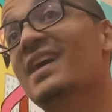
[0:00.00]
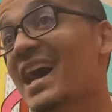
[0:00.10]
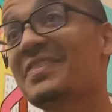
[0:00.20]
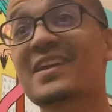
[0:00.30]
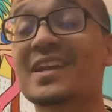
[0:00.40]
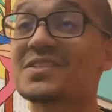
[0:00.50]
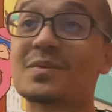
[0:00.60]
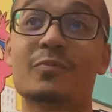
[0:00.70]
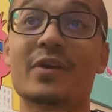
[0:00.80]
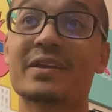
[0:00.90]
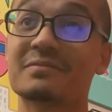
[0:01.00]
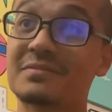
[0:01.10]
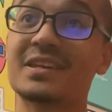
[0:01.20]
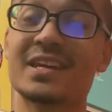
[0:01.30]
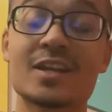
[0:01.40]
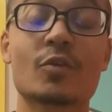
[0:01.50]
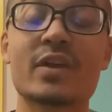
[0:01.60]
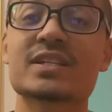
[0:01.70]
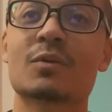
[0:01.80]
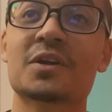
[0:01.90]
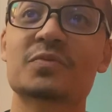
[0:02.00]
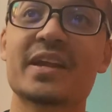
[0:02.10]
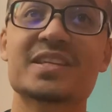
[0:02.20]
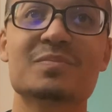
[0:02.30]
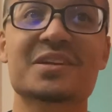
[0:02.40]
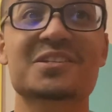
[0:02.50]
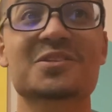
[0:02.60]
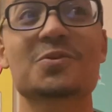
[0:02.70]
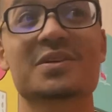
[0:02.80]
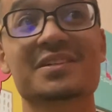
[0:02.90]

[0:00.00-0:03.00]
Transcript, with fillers: I think at some point Ian Green's gonna work his way into the mix too,